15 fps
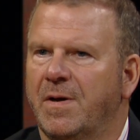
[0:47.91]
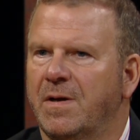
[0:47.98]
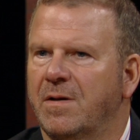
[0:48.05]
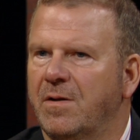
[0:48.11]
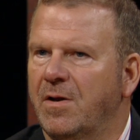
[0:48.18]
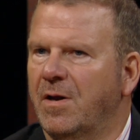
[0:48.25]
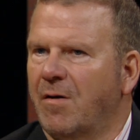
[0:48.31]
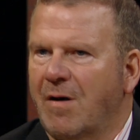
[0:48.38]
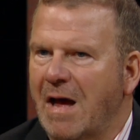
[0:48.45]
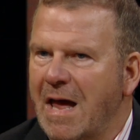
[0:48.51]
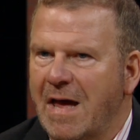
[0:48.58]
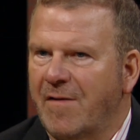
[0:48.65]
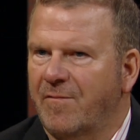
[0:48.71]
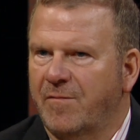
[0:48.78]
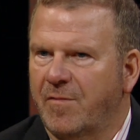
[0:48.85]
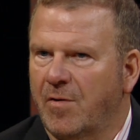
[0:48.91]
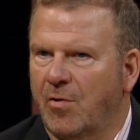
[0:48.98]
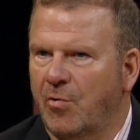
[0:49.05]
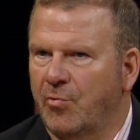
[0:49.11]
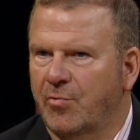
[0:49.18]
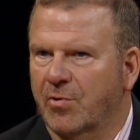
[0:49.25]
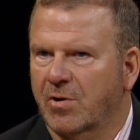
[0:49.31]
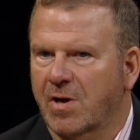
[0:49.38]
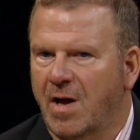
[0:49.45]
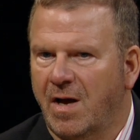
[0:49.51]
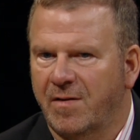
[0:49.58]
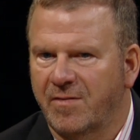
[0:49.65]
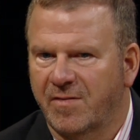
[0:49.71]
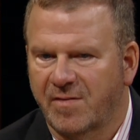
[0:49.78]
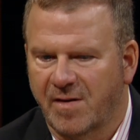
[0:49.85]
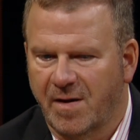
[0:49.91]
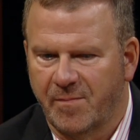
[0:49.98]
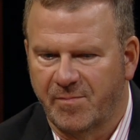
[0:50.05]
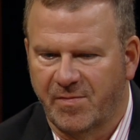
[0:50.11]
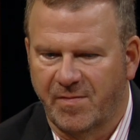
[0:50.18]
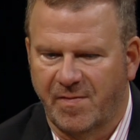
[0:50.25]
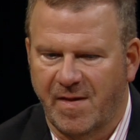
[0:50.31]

but you know, I have older concepts